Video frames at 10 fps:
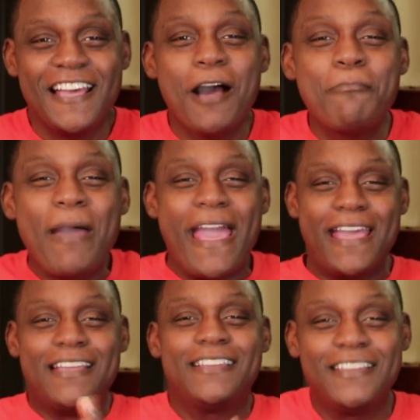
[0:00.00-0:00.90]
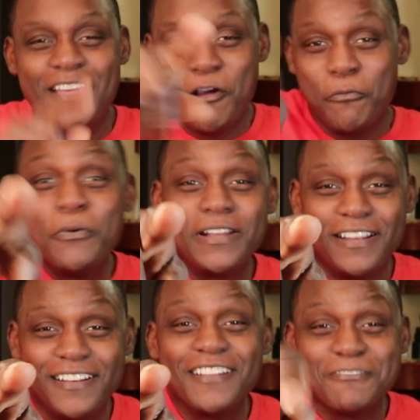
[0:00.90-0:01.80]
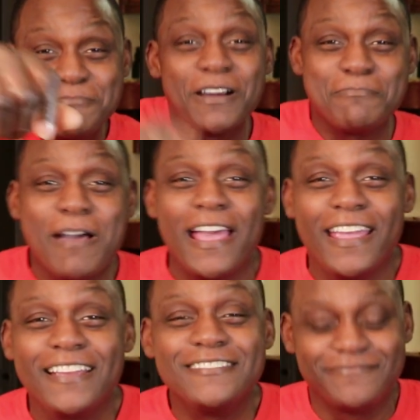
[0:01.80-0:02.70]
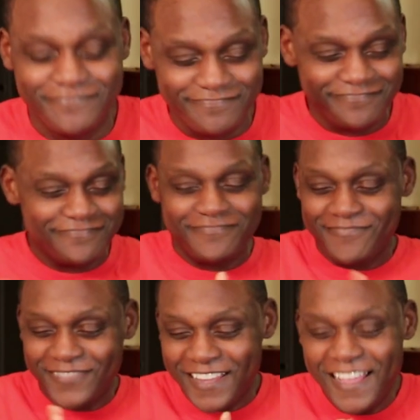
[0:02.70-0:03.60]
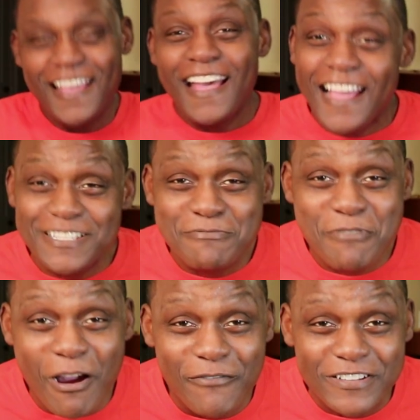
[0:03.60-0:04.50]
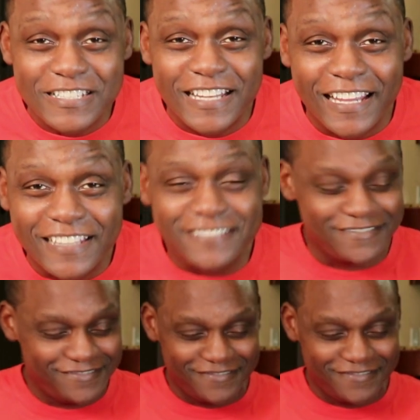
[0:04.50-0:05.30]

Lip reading: I'm back with another mukbang. I got some crawfish today.